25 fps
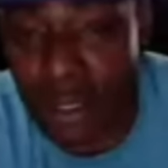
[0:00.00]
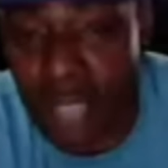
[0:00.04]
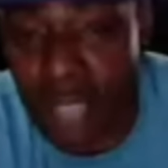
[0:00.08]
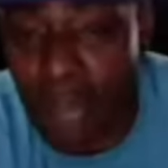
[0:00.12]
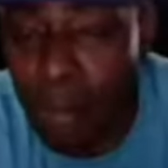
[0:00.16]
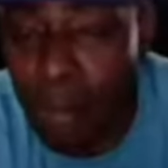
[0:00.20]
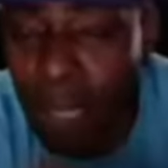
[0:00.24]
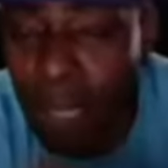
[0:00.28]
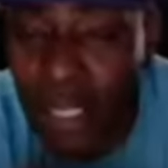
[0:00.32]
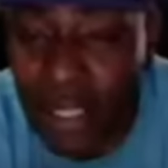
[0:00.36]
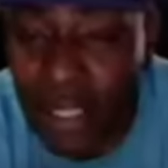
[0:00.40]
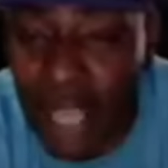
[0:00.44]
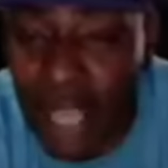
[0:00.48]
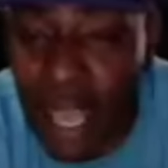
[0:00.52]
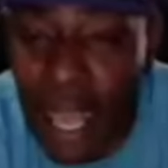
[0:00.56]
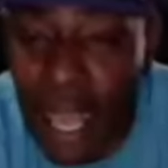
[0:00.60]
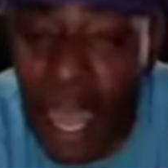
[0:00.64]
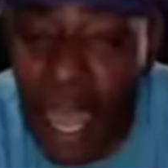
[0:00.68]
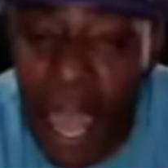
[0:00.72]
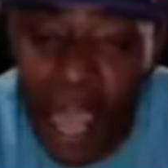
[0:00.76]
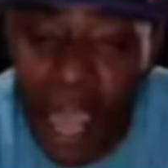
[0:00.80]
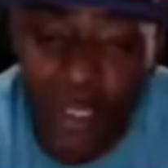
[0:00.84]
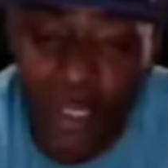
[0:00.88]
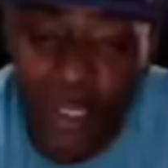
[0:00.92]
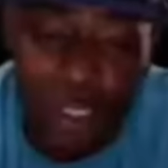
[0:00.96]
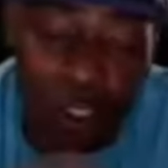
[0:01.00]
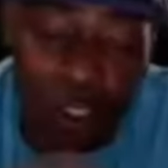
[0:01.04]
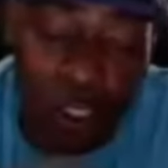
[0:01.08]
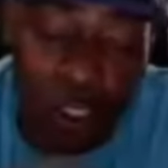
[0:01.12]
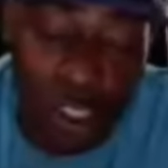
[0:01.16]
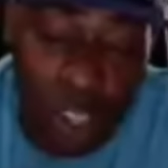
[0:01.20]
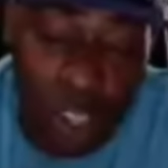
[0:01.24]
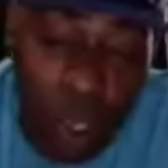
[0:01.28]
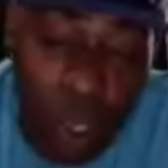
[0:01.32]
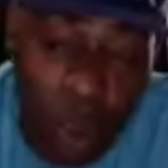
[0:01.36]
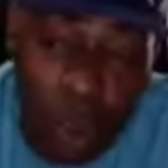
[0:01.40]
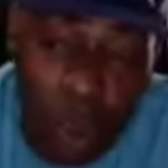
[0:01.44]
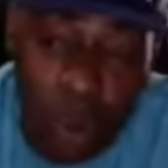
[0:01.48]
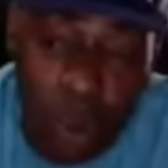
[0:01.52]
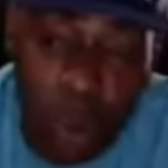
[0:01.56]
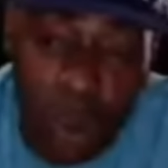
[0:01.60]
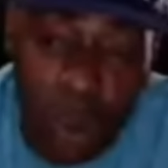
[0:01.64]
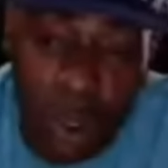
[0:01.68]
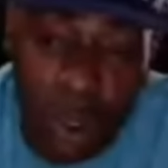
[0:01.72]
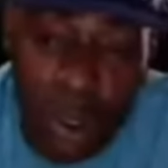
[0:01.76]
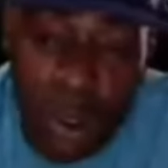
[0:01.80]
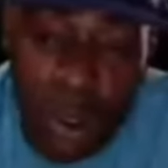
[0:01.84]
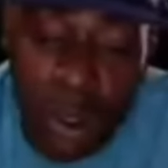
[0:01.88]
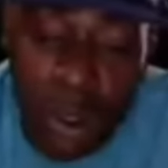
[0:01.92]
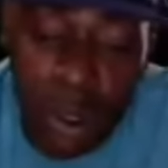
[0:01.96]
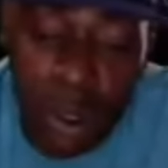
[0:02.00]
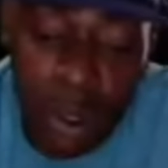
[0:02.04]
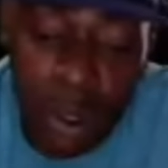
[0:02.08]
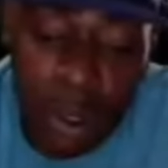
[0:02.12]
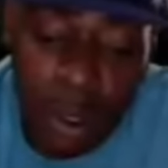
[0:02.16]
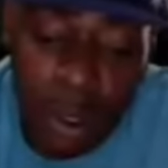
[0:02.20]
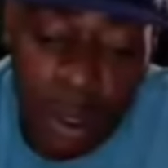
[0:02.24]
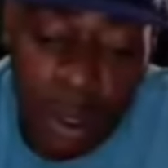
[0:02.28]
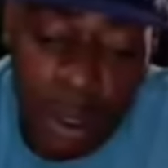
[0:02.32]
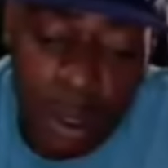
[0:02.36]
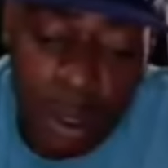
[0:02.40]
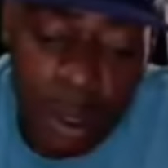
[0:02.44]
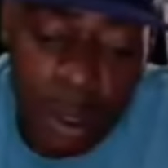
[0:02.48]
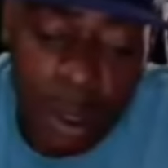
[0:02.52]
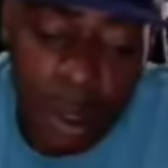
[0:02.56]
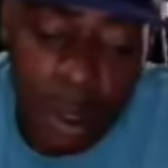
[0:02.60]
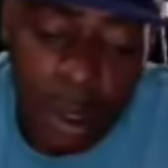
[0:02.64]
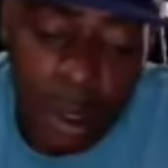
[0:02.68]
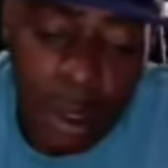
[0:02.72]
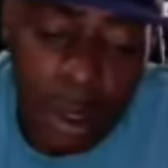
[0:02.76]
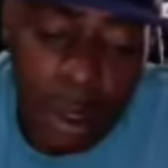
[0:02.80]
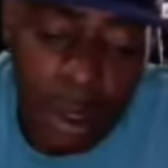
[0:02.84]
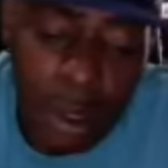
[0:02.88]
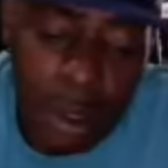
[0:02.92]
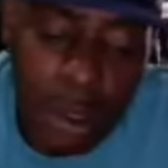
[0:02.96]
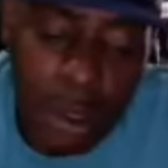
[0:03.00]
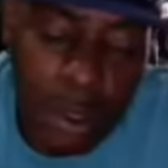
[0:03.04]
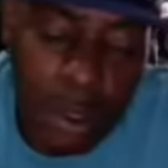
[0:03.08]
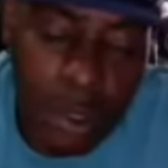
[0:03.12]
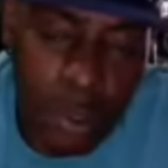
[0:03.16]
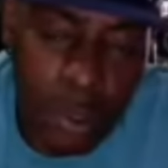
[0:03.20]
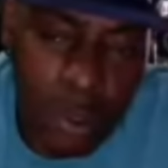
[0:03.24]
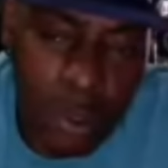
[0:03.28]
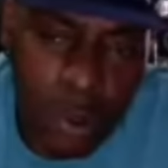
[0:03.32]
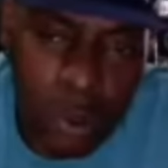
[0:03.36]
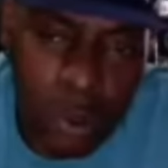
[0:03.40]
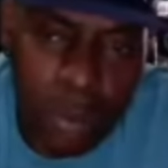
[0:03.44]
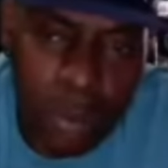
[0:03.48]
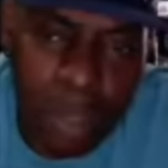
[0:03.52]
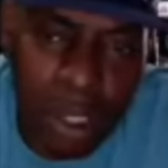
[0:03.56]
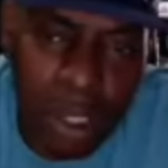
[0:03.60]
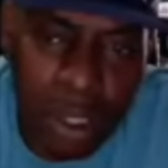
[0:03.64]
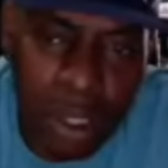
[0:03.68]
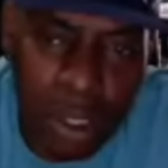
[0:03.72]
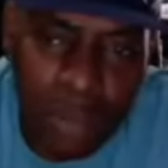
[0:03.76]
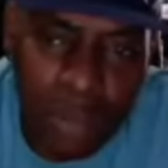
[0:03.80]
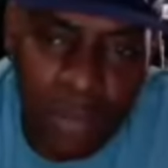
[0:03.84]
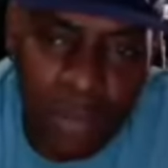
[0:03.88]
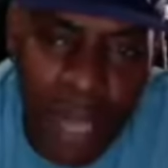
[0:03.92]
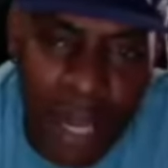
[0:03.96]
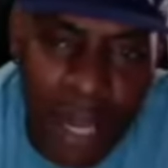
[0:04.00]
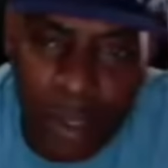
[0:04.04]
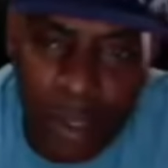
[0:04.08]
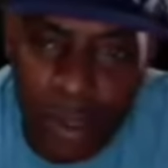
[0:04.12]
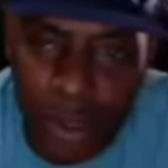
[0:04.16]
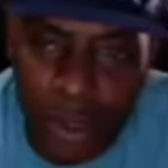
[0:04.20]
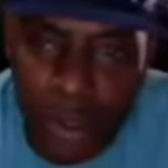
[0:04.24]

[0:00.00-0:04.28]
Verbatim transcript: That meant that I sold two million records.